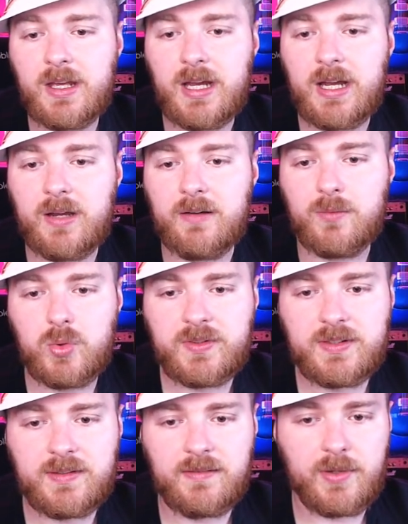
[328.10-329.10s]
Uh,
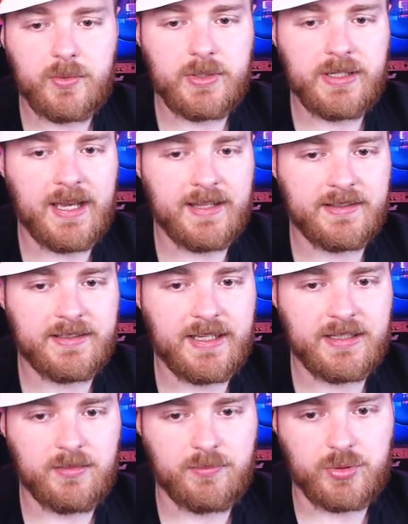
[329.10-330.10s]
what's very handy
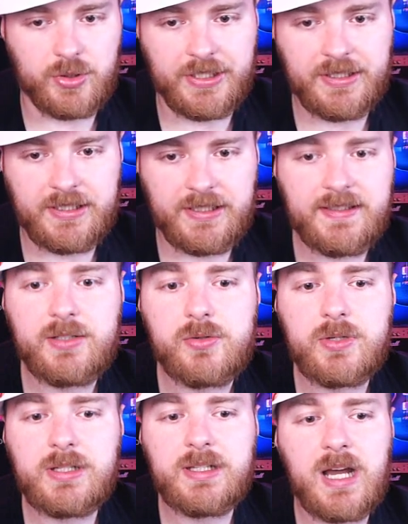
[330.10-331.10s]
and important is that
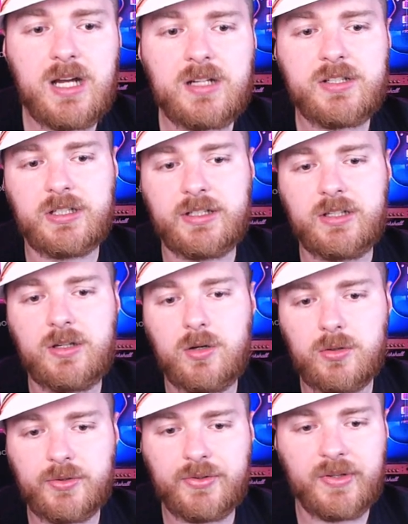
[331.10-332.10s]
you can actually
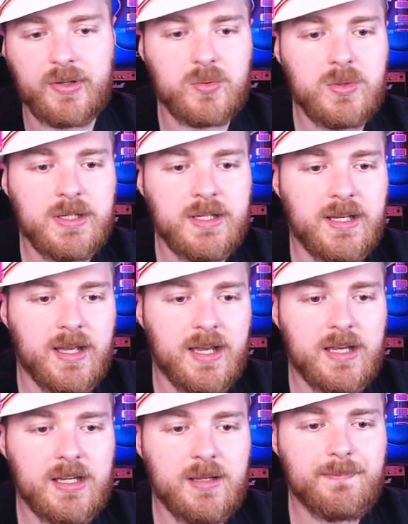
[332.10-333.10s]
also
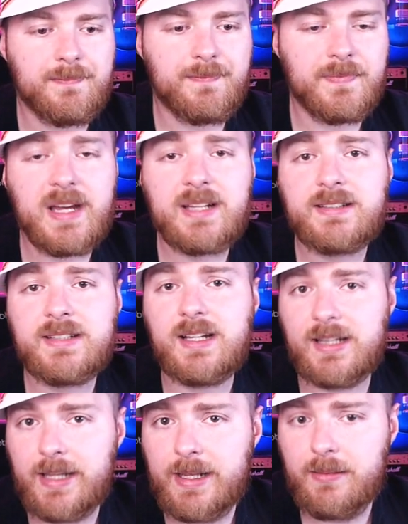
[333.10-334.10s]
uh, add
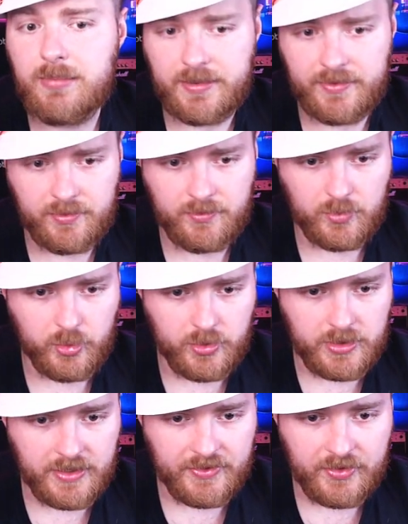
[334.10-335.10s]
labels to
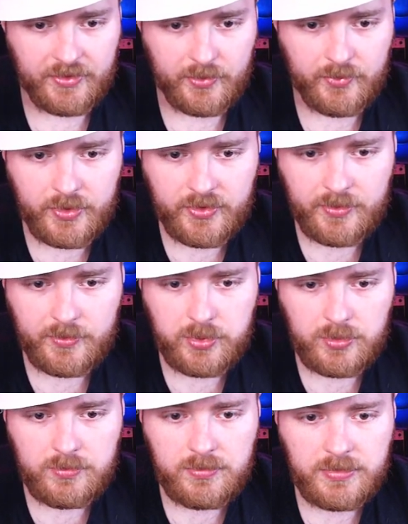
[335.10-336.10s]
your assets. So for
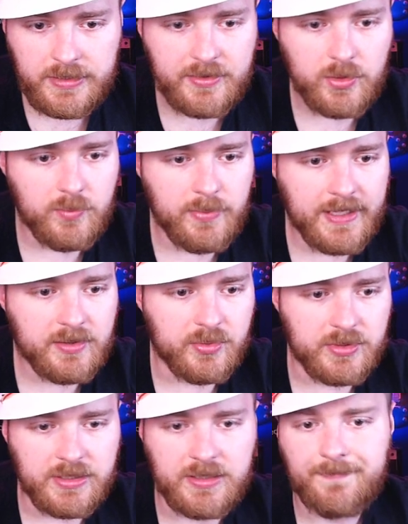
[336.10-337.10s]
example, let's go back to
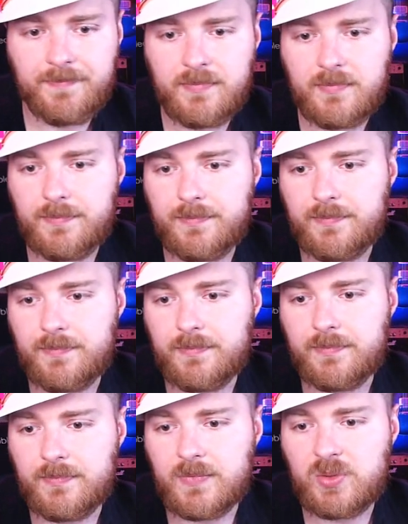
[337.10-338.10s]
the
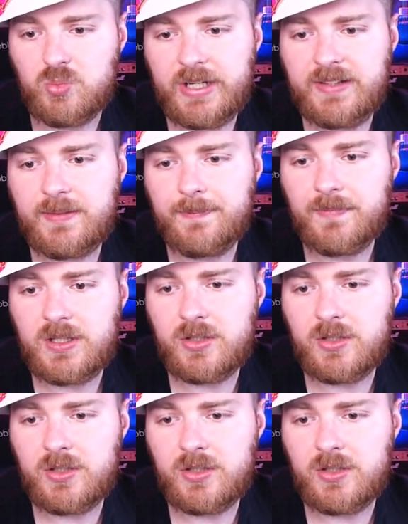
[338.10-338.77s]
um, sprites.